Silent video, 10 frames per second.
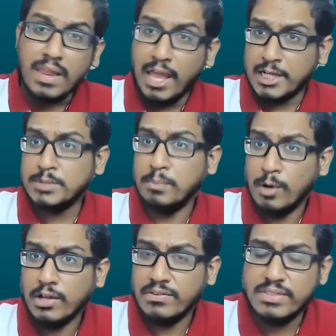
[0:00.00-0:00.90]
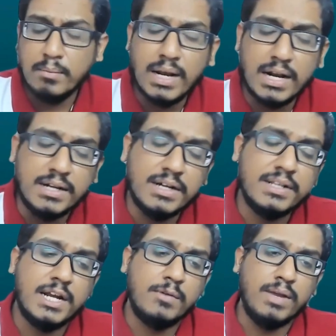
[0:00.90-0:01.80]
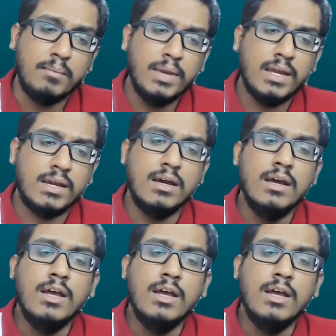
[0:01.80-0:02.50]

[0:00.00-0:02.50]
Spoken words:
exploits the blunder that we make.